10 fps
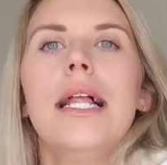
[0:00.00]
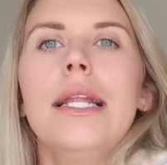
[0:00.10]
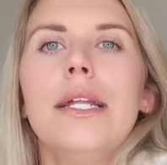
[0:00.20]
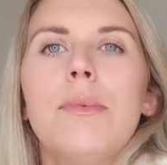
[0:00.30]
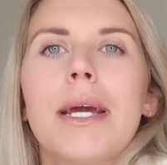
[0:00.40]
A
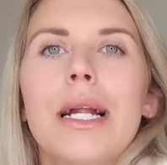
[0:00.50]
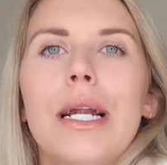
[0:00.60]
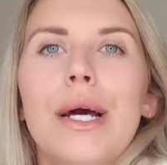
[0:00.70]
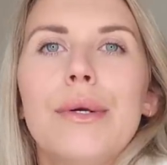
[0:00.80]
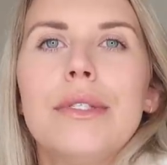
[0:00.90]
little bit
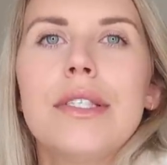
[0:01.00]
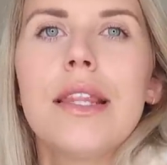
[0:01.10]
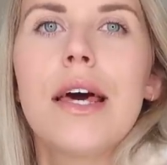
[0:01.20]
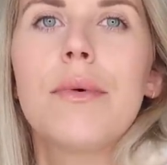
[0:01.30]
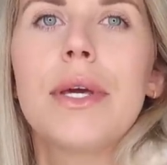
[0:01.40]
closer,
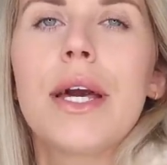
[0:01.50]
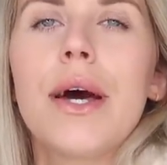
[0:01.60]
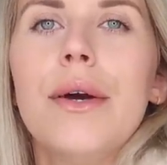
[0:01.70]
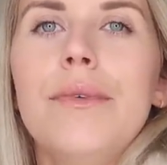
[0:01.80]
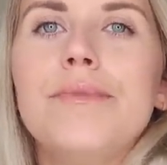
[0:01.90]
there we
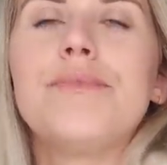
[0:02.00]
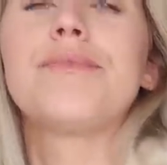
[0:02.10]
go.